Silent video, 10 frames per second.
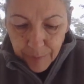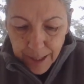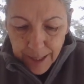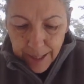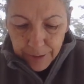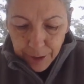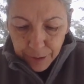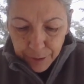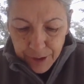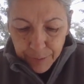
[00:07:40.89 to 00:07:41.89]
and then
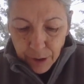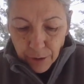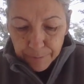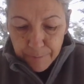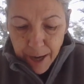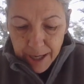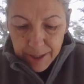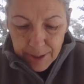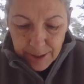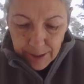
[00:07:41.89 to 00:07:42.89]
there's something called
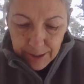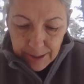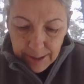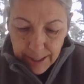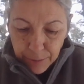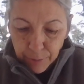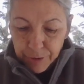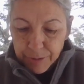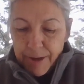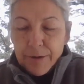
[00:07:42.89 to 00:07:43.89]
Manx sacral
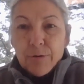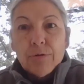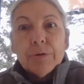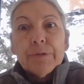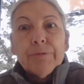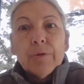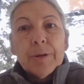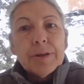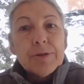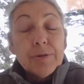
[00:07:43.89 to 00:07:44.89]
spinal cord
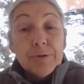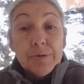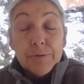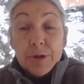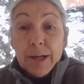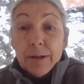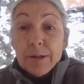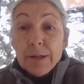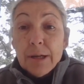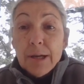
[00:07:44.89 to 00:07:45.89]
deformity. So those are those
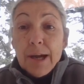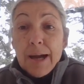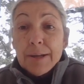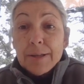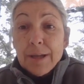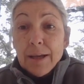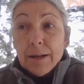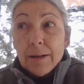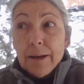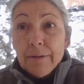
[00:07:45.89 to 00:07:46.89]
tailless kitty cats, and
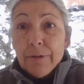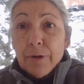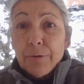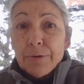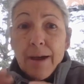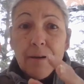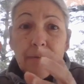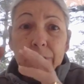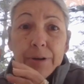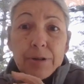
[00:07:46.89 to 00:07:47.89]
a lot of those have
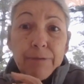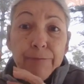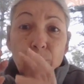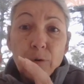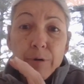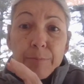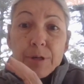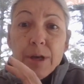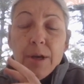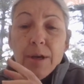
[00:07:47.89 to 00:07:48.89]
a deformed
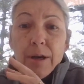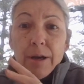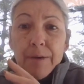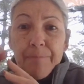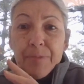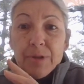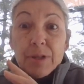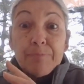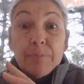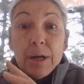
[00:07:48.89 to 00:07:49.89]
um,
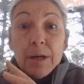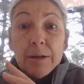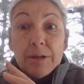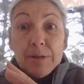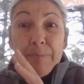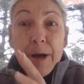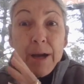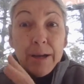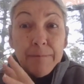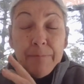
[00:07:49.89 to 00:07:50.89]
uh,
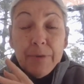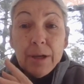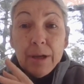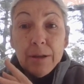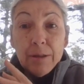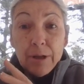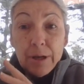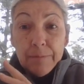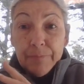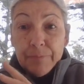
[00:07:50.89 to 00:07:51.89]
spine in
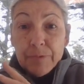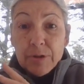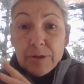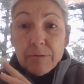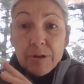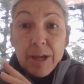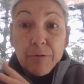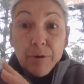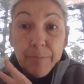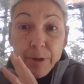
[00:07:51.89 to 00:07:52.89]
the
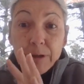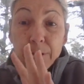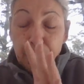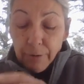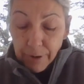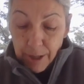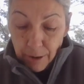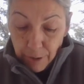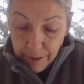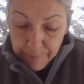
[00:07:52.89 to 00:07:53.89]
sacrum, in the pelvic
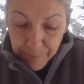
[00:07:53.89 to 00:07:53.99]
area.